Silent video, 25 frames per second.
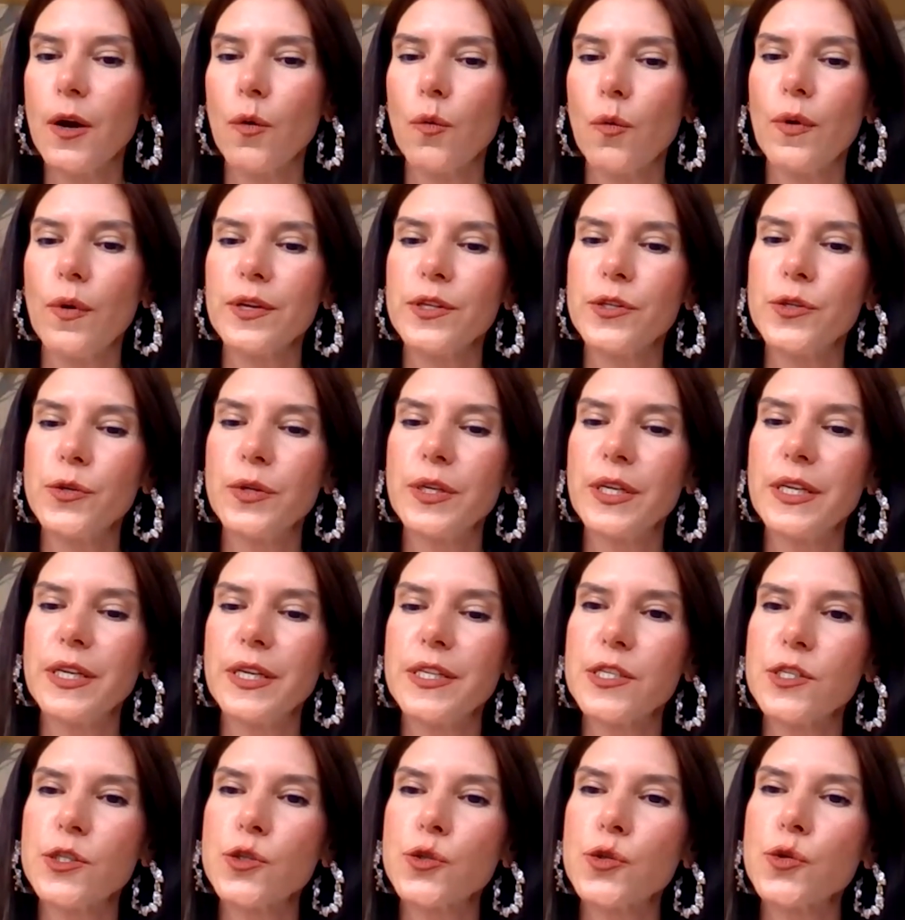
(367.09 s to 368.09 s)
what you need
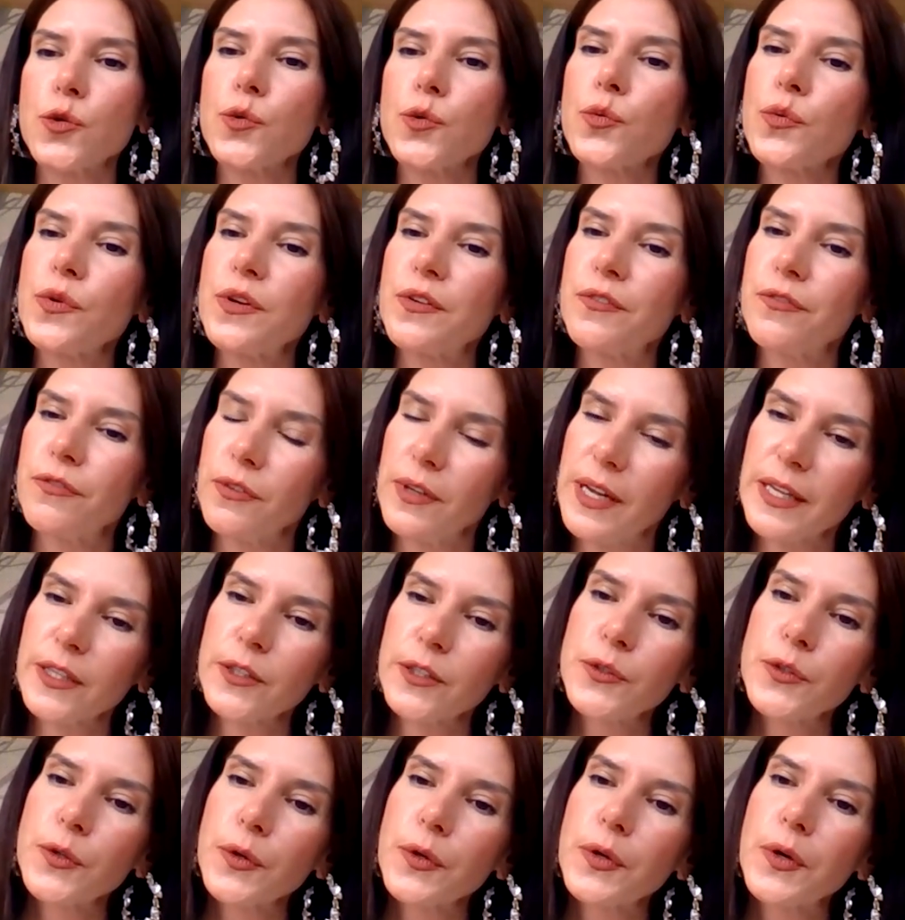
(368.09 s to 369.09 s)
is to
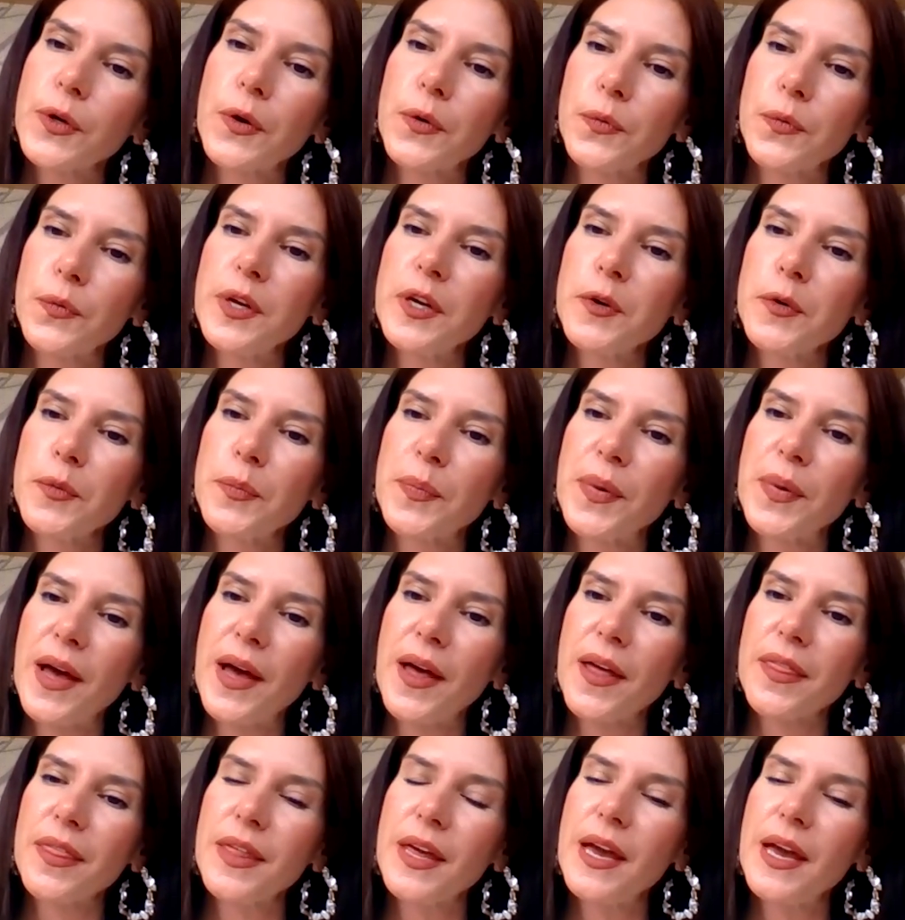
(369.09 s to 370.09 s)
reflect your career
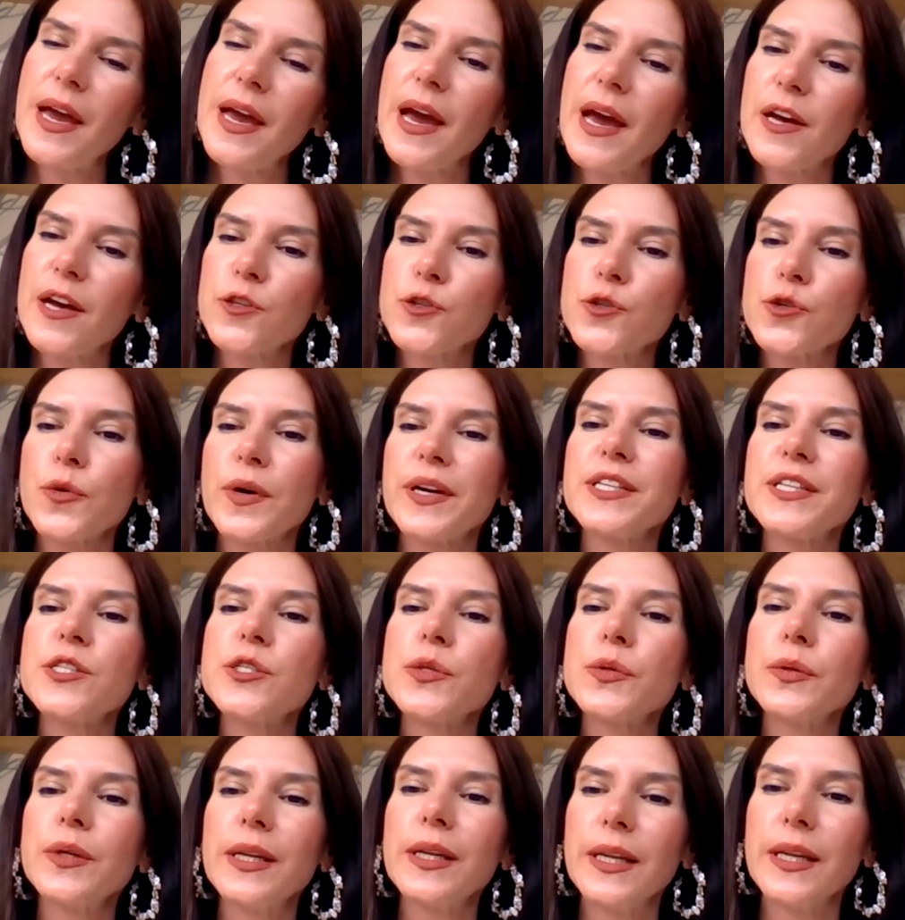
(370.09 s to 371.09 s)
path and try
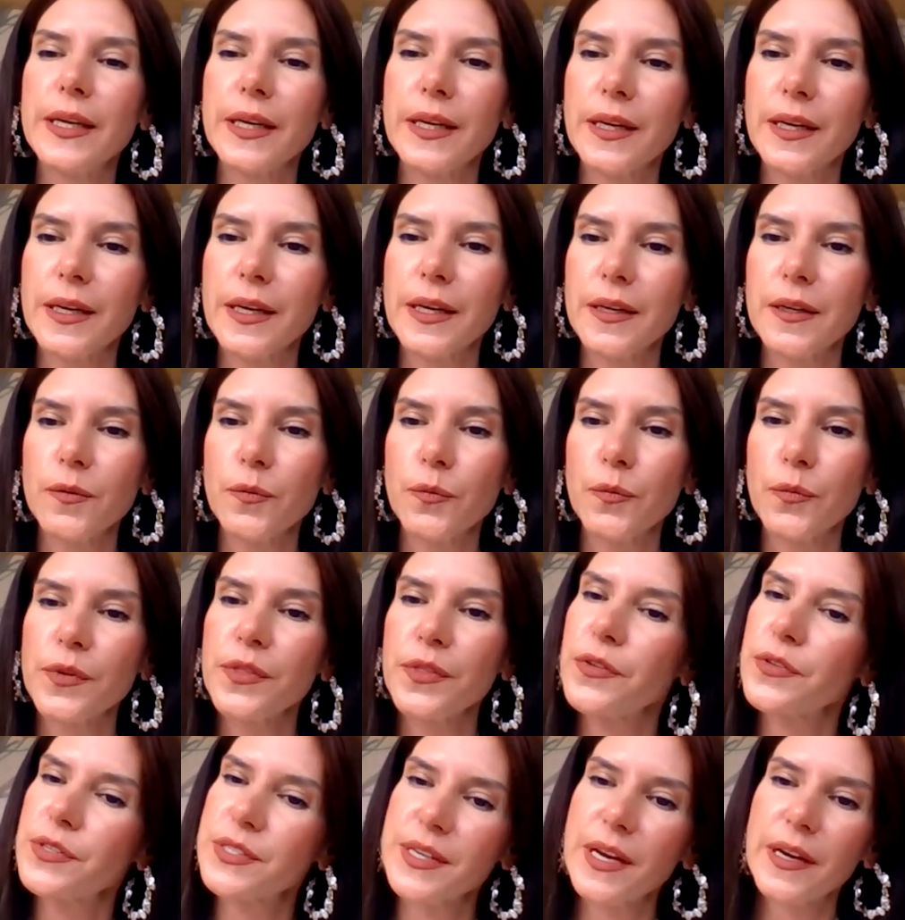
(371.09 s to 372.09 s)
to link it
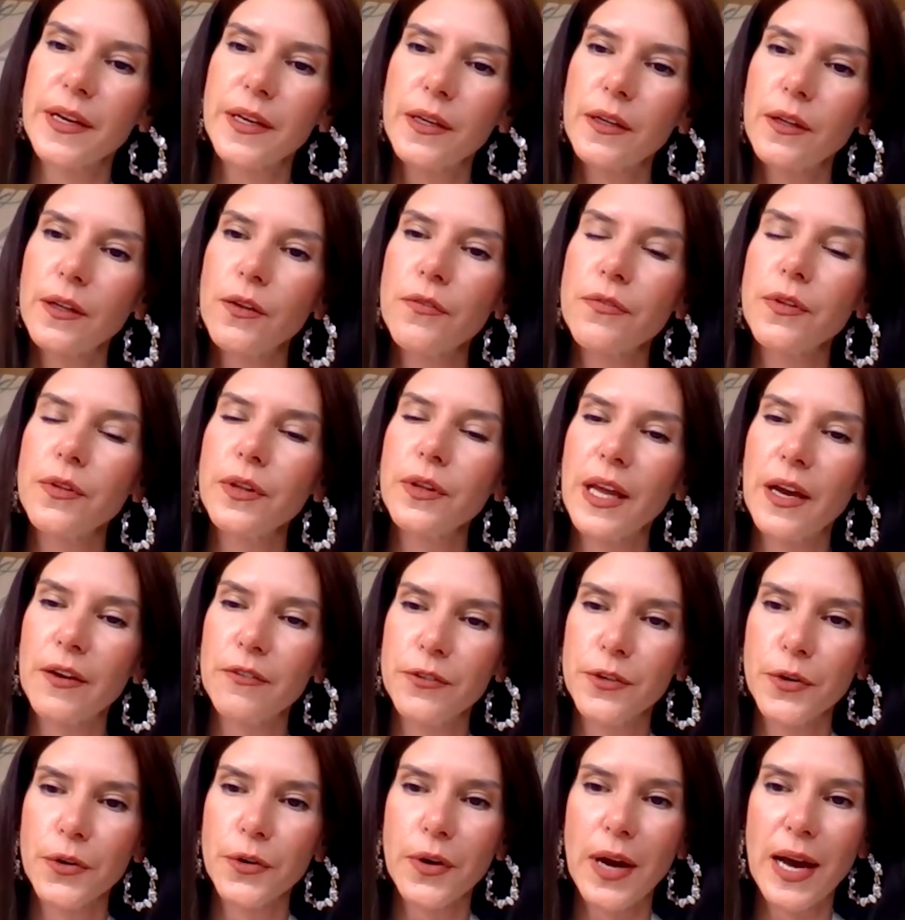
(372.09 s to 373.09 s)
with the cycle of the life
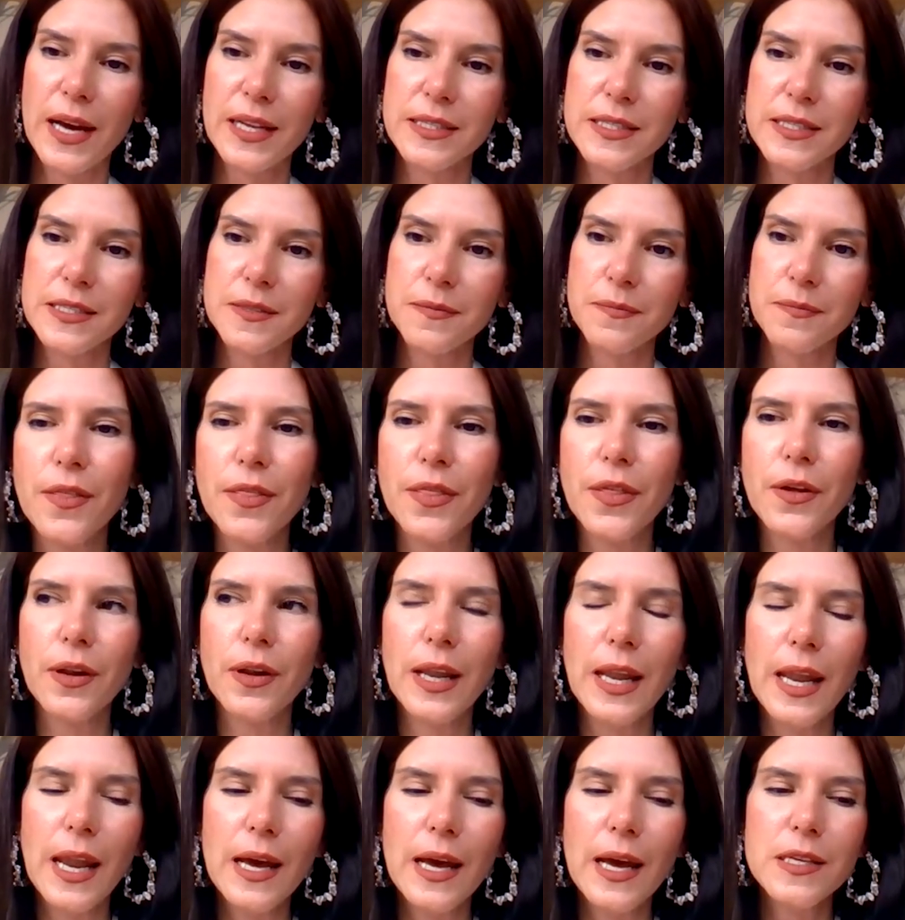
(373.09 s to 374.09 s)
you're at. The
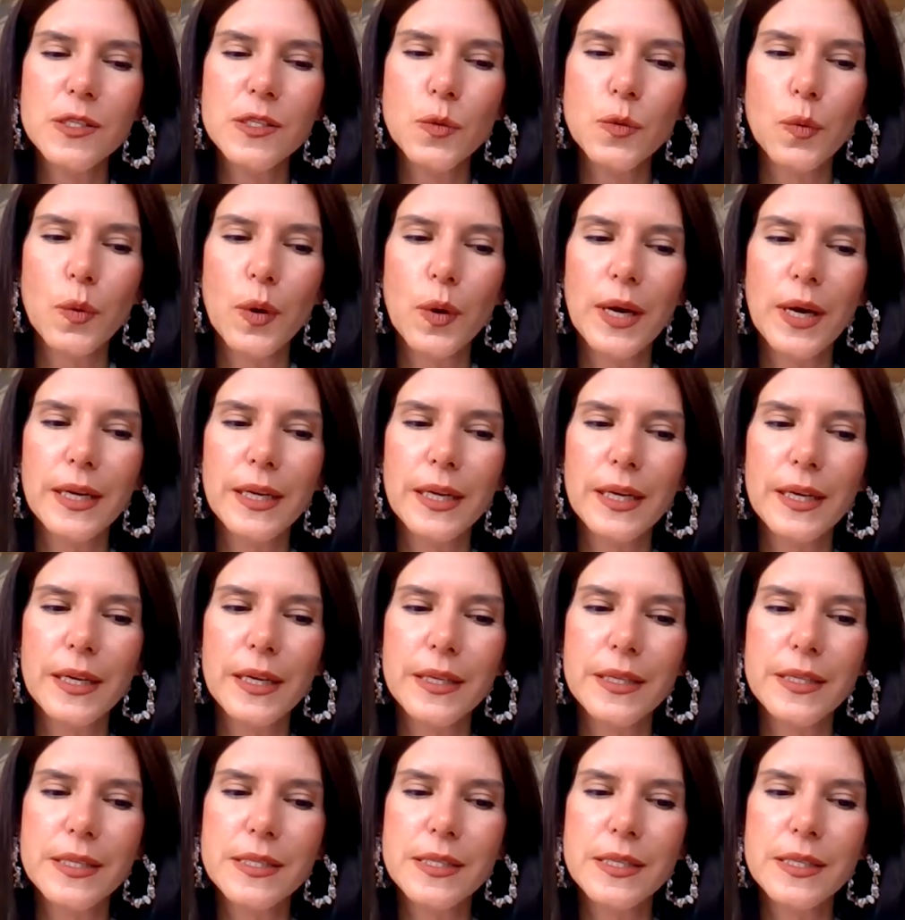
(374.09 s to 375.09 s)
last one
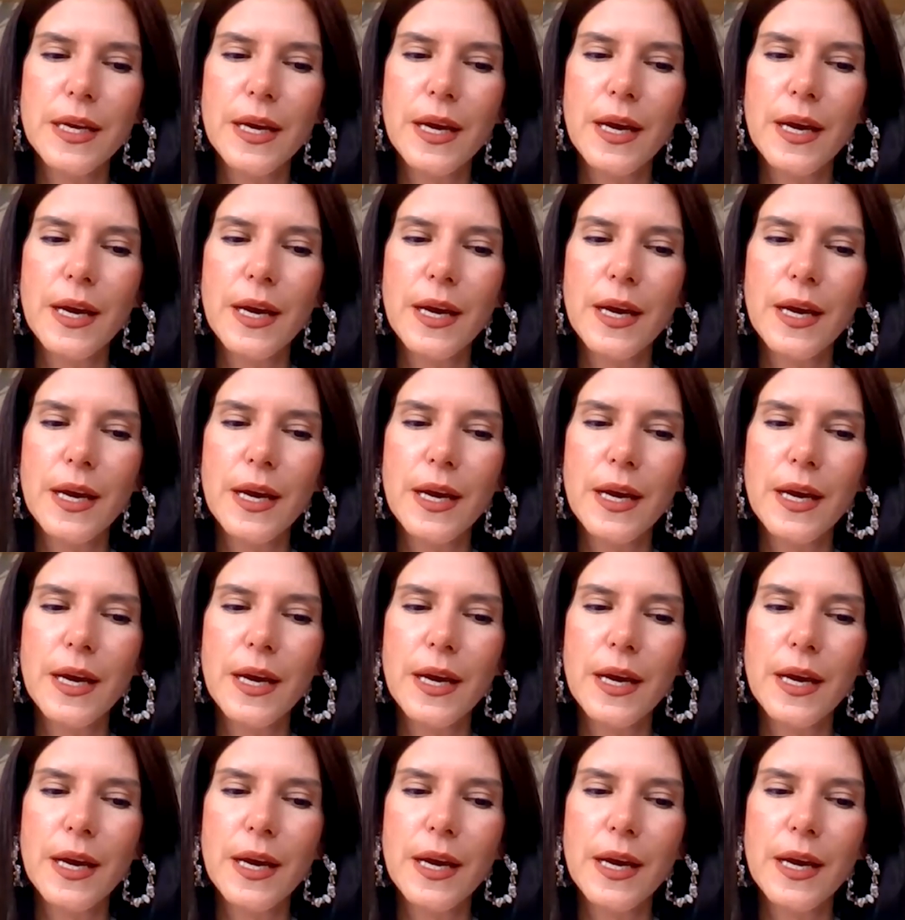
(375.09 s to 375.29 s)
is